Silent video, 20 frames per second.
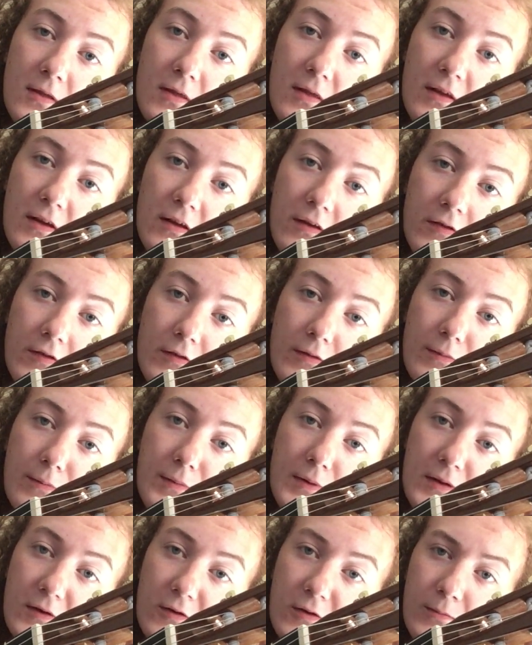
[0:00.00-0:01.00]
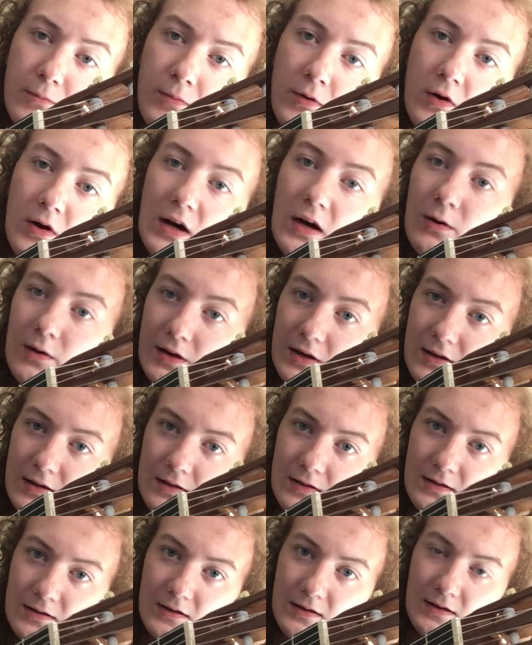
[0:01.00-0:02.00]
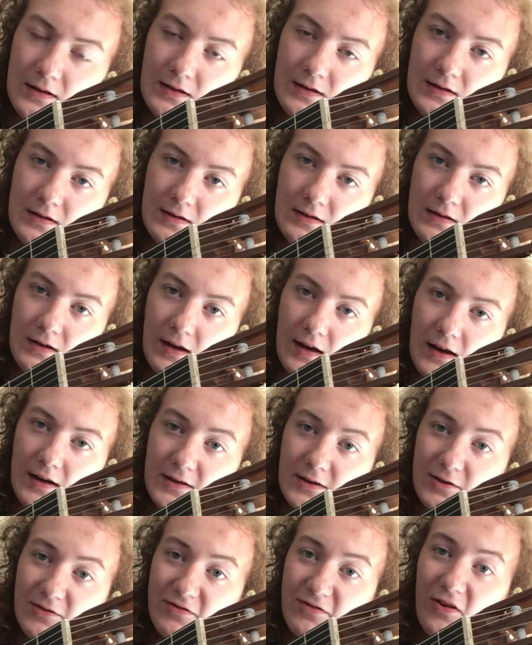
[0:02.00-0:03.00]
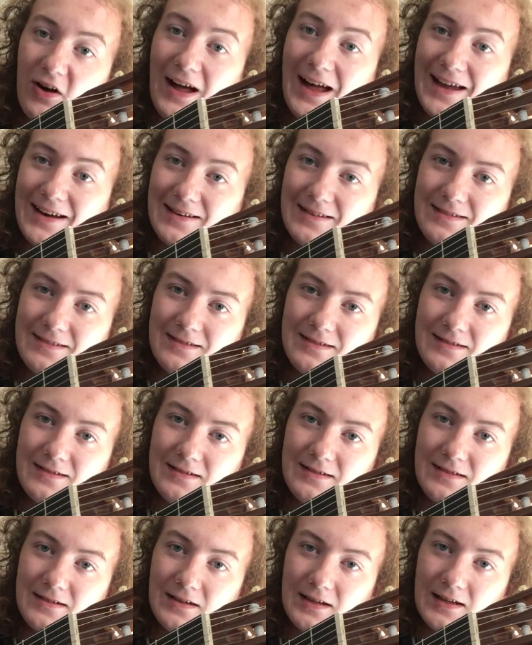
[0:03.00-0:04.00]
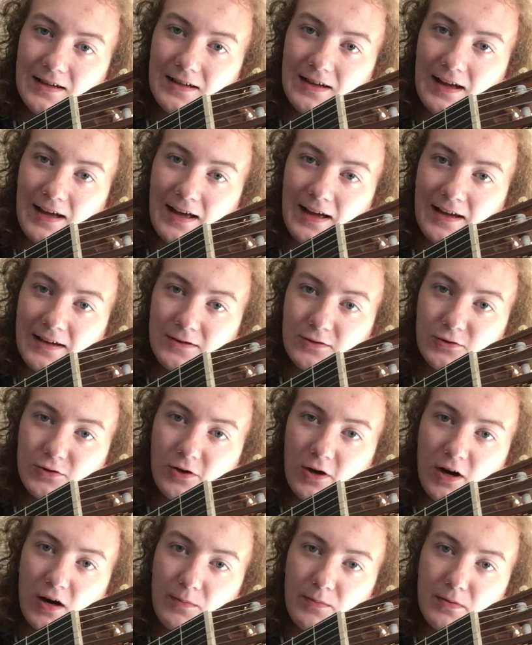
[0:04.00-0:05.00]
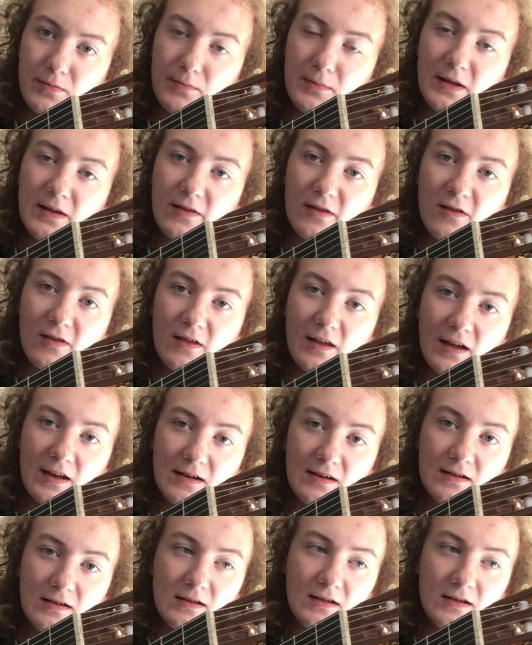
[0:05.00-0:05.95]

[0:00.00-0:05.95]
This means you're below it, and you're flat. And sharp means that